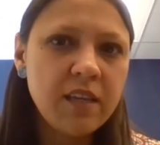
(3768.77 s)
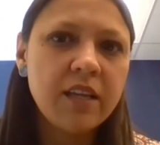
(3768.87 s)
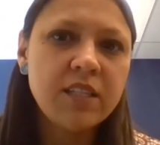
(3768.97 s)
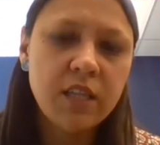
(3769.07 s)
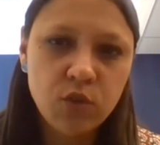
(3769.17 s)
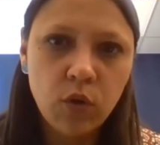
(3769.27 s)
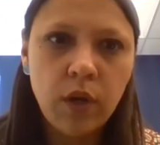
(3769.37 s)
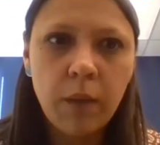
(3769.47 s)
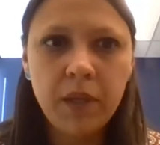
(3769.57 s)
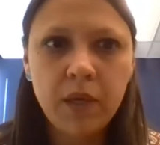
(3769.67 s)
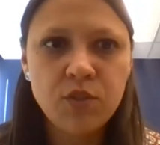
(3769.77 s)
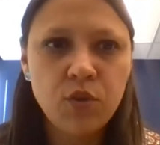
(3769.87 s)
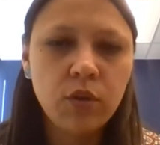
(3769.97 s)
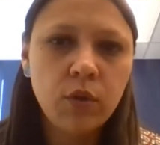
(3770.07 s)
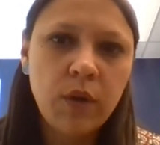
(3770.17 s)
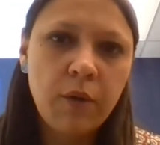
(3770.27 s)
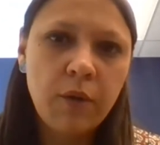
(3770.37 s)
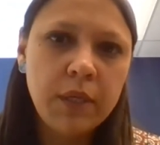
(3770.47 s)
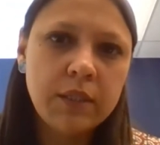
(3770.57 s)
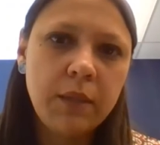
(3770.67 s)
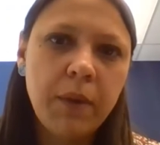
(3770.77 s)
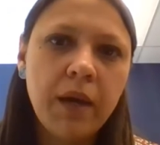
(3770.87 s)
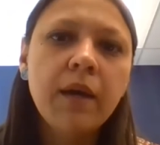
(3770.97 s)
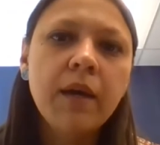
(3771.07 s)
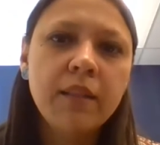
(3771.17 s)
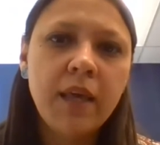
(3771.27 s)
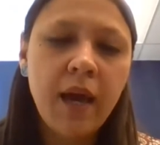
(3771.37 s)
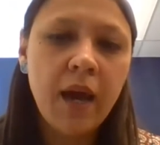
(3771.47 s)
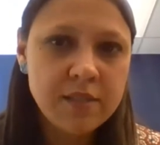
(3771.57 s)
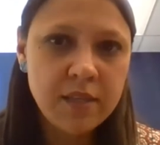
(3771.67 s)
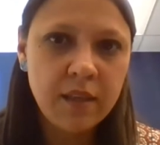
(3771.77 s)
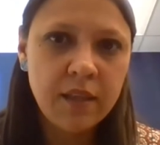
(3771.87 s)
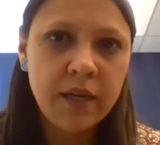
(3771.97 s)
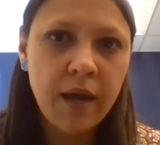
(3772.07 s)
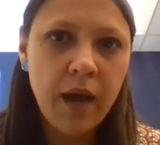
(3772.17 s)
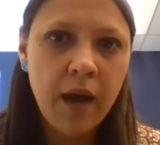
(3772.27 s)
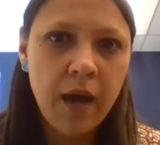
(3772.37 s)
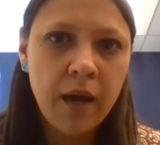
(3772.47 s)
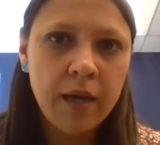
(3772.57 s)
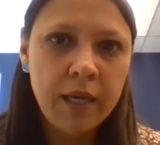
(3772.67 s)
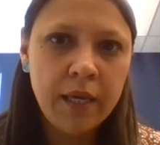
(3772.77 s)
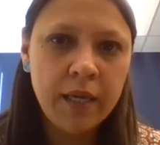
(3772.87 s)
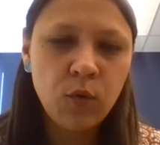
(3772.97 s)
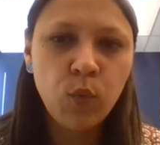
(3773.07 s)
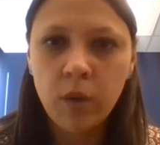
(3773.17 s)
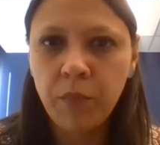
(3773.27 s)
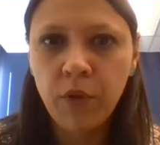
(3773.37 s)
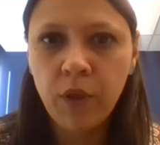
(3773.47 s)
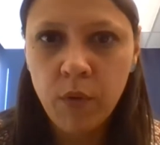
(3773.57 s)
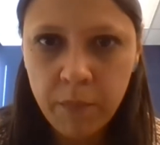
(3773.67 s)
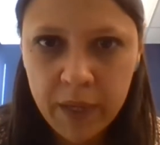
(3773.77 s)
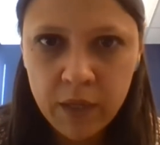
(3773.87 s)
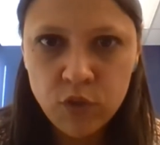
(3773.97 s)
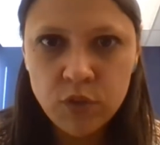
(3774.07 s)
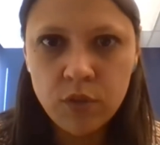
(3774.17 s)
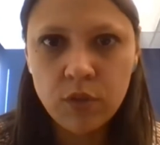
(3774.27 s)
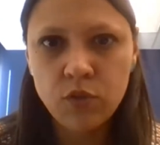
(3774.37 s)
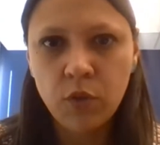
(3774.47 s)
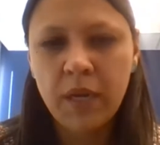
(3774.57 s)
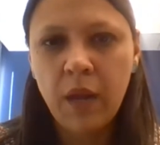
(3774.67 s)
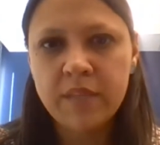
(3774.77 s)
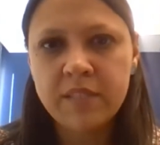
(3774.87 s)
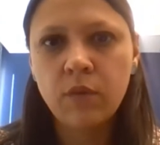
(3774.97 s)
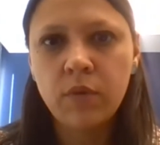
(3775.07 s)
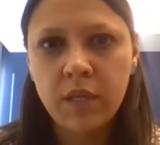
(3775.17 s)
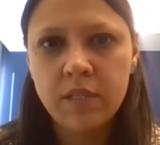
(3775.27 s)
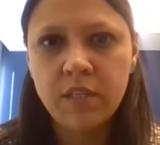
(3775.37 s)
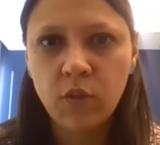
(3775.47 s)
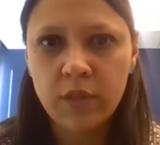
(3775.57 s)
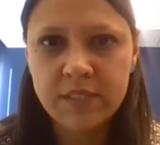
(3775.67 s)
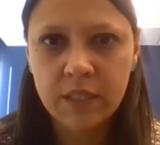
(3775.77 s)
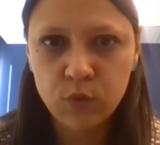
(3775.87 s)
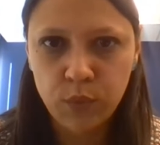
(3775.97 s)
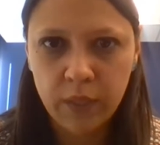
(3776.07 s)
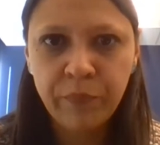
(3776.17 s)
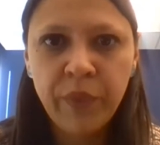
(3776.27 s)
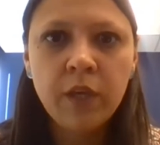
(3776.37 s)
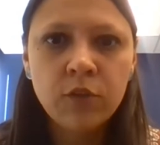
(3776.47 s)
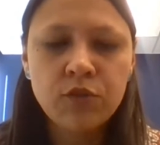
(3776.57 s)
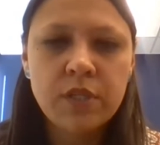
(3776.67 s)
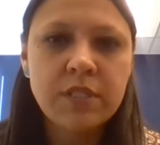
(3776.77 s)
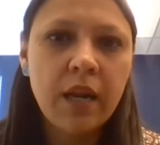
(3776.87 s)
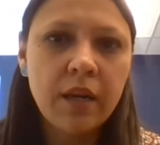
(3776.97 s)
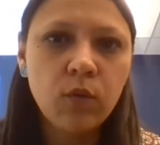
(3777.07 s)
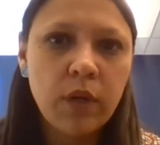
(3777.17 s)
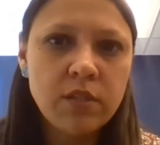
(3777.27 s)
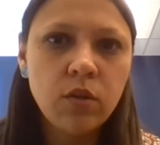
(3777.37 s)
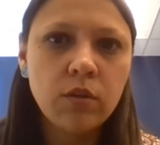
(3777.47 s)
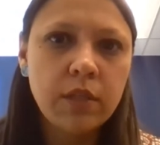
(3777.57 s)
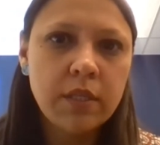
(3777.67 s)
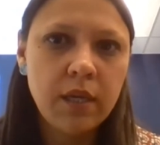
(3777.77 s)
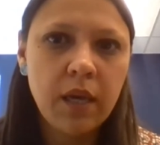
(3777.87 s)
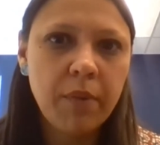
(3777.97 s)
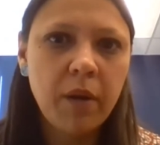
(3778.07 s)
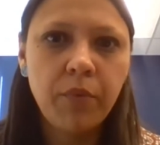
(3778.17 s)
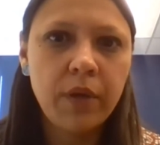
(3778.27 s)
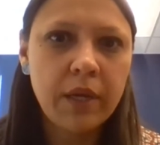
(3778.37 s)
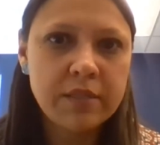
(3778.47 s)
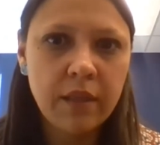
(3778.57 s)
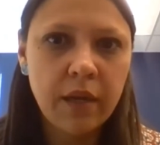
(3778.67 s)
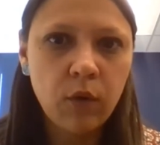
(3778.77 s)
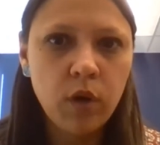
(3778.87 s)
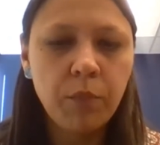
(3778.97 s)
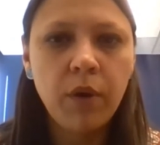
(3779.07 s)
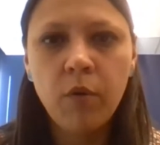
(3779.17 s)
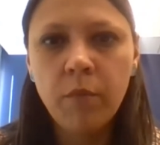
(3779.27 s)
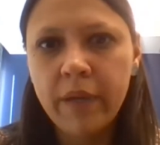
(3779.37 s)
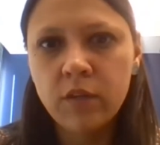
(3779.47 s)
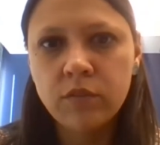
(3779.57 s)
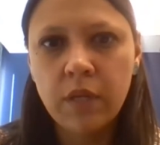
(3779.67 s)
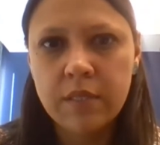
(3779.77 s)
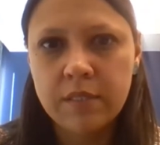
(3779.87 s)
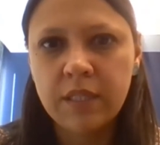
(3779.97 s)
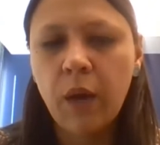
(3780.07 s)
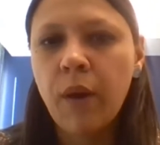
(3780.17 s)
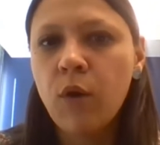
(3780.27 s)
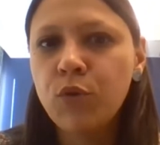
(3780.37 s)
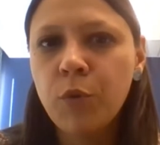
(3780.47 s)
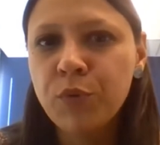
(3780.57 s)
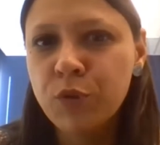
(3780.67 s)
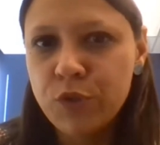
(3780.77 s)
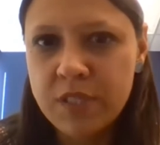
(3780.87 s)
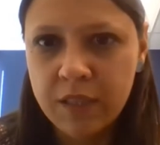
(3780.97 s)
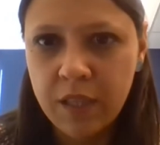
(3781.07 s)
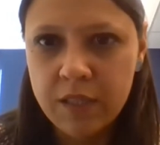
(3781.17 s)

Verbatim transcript: in which the application of one victim was rejected to access to the firefighters department due to her height. So they said that in order